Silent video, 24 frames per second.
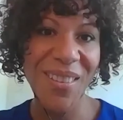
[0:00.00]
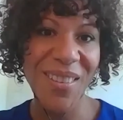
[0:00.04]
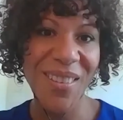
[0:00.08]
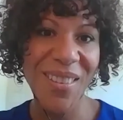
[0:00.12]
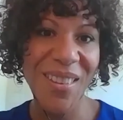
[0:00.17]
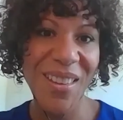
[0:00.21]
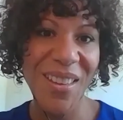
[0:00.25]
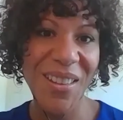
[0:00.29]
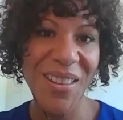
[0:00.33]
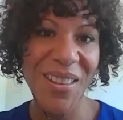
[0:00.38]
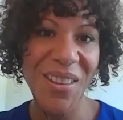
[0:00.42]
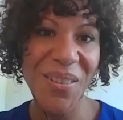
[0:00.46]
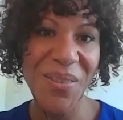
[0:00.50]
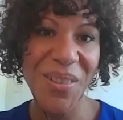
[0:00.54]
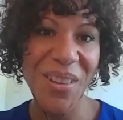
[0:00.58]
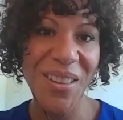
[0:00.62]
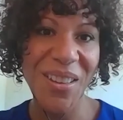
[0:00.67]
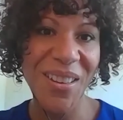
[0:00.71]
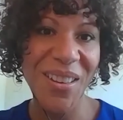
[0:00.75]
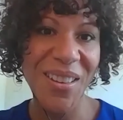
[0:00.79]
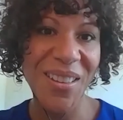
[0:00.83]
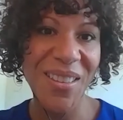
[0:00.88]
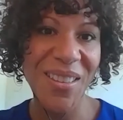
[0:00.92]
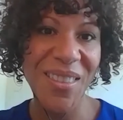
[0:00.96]
I love
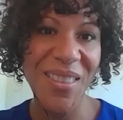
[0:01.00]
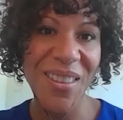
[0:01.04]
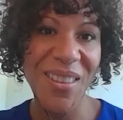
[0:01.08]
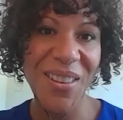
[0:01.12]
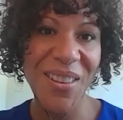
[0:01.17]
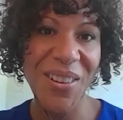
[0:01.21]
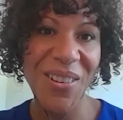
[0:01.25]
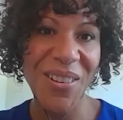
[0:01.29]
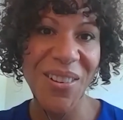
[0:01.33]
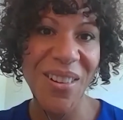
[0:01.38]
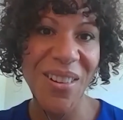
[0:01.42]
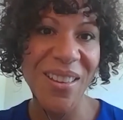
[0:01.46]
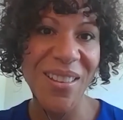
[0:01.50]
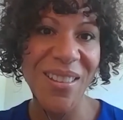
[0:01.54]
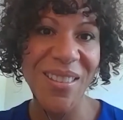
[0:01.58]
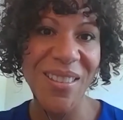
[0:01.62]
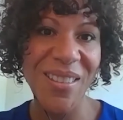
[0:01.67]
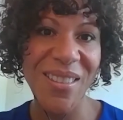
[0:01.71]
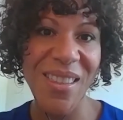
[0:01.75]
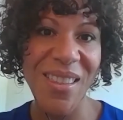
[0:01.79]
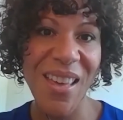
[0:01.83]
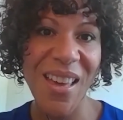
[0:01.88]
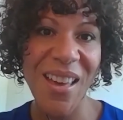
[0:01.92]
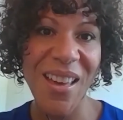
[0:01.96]
it. And there
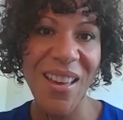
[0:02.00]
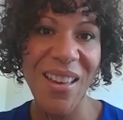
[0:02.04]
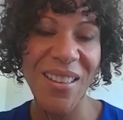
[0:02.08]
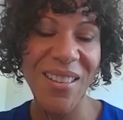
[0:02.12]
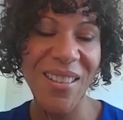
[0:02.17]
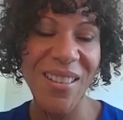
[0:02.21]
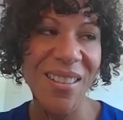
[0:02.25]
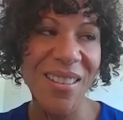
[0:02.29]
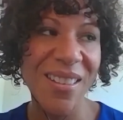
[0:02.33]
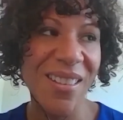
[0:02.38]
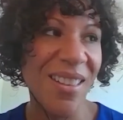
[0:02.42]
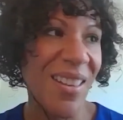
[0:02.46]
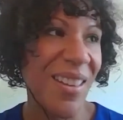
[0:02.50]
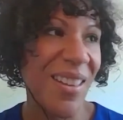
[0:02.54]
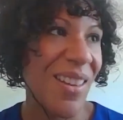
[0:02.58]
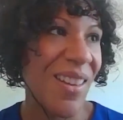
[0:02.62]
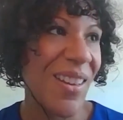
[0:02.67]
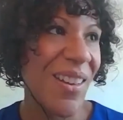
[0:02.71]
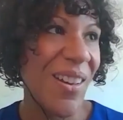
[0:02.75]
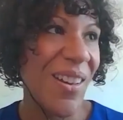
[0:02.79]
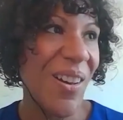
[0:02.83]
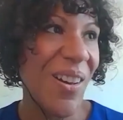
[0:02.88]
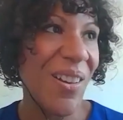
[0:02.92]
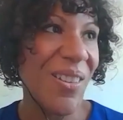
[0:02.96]
is that
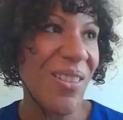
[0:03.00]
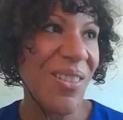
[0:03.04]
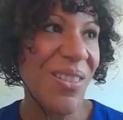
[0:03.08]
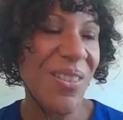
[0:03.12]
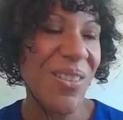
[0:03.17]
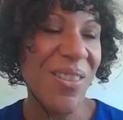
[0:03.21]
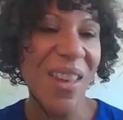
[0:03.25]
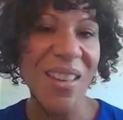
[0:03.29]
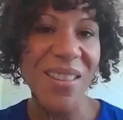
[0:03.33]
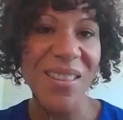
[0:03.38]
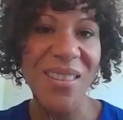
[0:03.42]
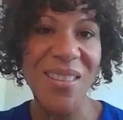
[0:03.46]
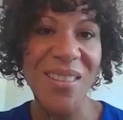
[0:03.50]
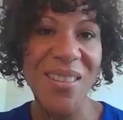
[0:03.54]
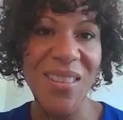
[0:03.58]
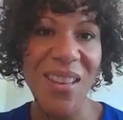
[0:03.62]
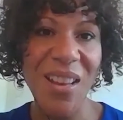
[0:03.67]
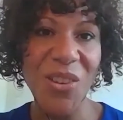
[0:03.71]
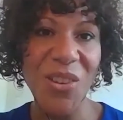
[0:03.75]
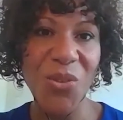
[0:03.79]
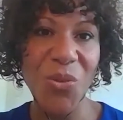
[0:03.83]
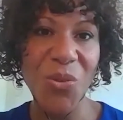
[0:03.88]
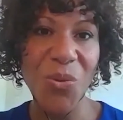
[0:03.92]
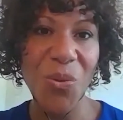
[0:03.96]
also that
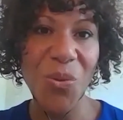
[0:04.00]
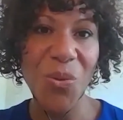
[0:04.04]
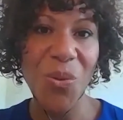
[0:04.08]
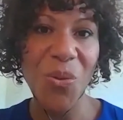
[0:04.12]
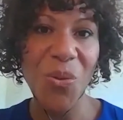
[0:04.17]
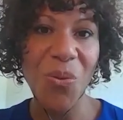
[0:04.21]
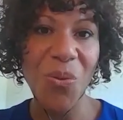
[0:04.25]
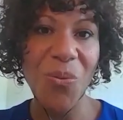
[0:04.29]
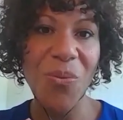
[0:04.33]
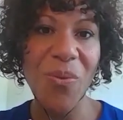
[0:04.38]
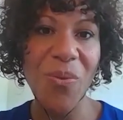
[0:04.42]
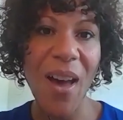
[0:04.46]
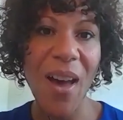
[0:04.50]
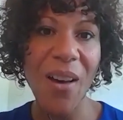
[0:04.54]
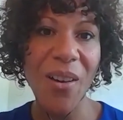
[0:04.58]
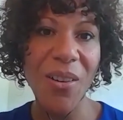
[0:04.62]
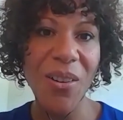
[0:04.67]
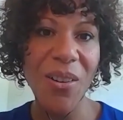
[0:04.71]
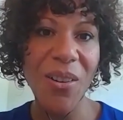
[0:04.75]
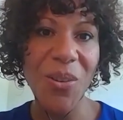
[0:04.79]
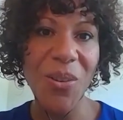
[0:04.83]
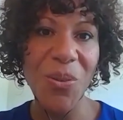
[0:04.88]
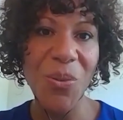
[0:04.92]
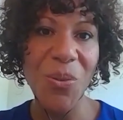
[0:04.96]
central
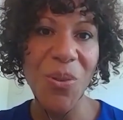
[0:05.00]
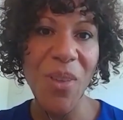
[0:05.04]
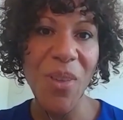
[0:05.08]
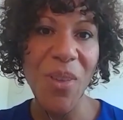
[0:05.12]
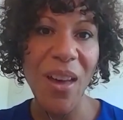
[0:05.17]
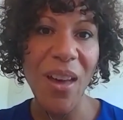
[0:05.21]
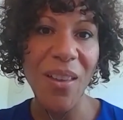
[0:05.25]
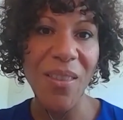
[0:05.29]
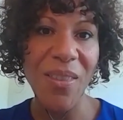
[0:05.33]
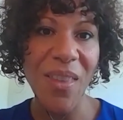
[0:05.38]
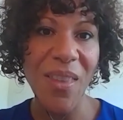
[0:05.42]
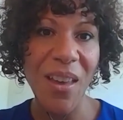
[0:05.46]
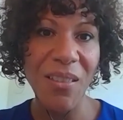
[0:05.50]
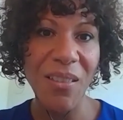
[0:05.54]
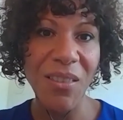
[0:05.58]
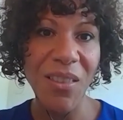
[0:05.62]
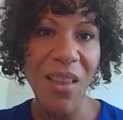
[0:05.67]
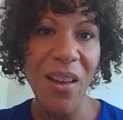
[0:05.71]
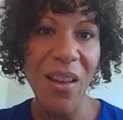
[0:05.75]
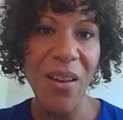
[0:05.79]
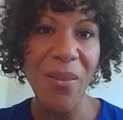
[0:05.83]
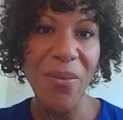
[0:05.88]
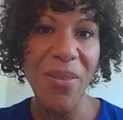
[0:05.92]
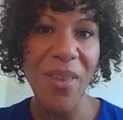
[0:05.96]
value, that
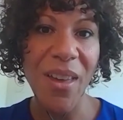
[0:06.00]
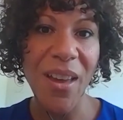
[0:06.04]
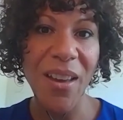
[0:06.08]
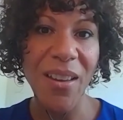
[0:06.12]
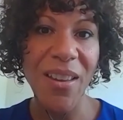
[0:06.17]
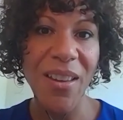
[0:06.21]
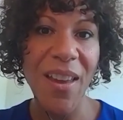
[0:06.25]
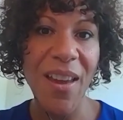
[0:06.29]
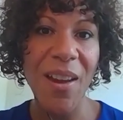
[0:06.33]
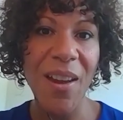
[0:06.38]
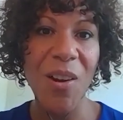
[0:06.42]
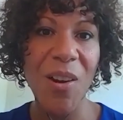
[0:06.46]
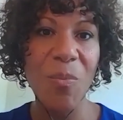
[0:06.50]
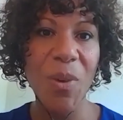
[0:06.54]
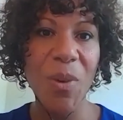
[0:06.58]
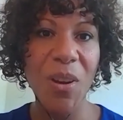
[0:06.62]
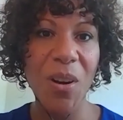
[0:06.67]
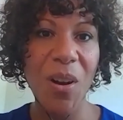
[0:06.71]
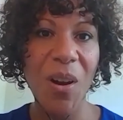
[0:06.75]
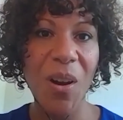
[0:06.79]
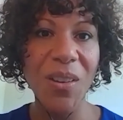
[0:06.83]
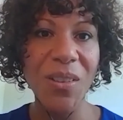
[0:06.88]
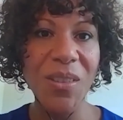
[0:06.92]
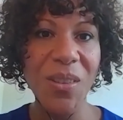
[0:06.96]
love, that care, but
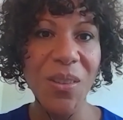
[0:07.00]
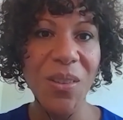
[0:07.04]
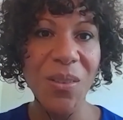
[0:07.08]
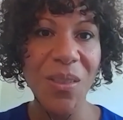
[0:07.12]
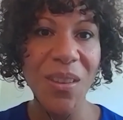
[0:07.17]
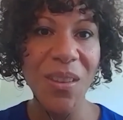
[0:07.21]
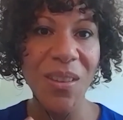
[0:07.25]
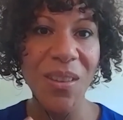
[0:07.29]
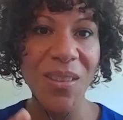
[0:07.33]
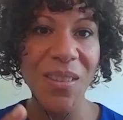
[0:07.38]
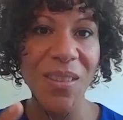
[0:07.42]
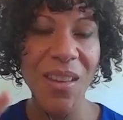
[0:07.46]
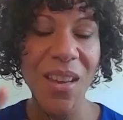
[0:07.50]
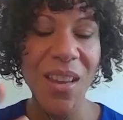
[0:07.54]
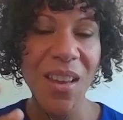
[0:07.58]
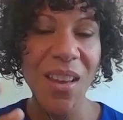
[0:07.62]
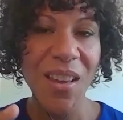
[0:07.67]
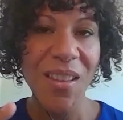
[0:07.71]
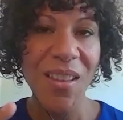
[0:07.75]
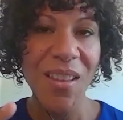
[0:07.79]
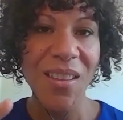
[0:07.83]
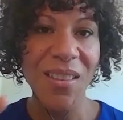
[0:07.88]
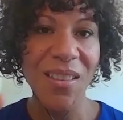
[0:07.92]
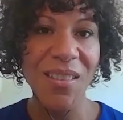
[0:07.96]
also this
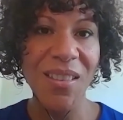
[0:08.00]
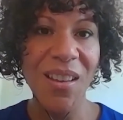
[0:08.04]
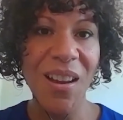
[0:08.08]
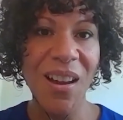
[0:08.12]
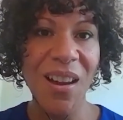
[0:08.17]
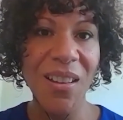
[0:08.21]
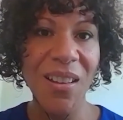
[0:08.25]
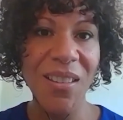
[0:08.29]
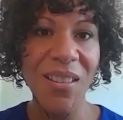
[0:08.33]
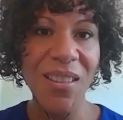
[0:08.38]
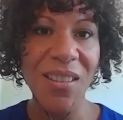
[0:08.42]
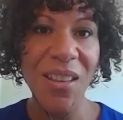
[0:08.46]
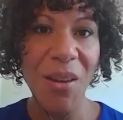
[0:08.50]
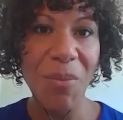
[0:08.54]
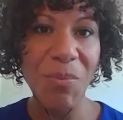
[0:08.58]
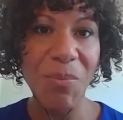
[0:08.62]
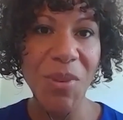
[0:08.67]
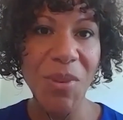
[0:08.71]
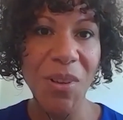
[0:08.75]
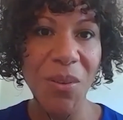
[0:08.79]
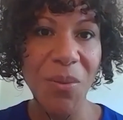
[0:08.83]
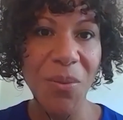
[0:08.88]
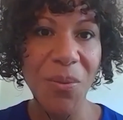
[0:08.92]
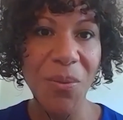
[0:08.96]

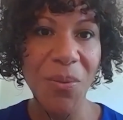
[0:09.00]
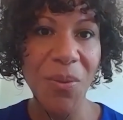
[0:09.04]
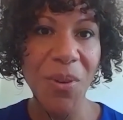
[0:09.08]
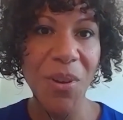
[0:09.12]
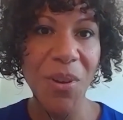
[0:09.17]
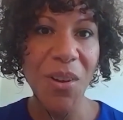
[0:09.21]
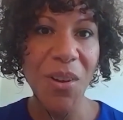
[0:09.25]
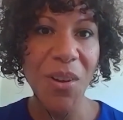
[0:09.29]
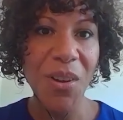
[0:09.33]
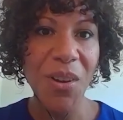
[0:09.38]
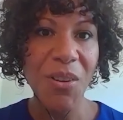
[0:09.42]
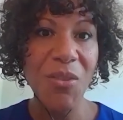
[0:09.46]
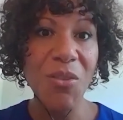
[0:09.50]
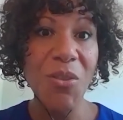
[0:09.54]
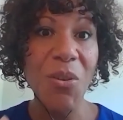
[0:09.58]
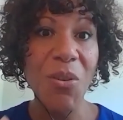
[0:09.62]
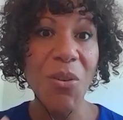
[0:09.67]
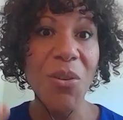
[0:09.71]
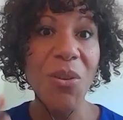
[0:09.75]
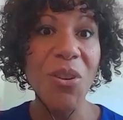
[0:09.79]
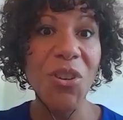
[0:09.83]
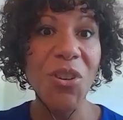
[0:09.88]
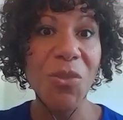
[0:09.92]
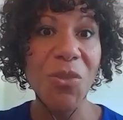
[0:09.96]
concept of
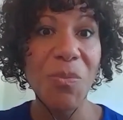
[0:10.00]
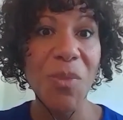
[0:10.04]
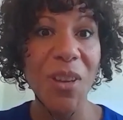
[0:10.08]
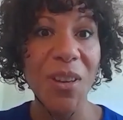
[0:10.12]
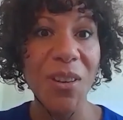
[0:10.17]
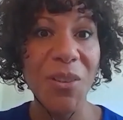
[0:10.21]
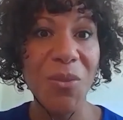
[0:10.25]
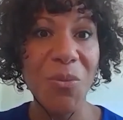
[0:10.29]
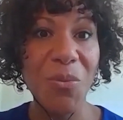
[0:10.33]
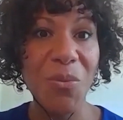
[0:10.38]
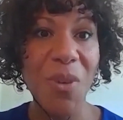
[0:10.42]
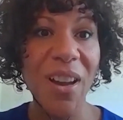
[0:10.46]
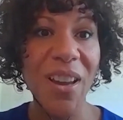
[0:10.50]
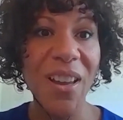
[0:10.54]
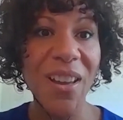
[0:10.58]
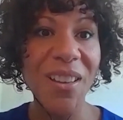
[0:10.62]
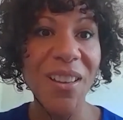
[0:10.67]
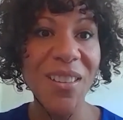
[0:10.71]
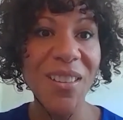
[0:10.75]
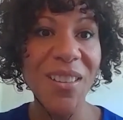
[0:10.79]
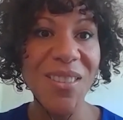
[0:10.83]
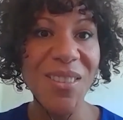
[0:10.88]
nourishment, right?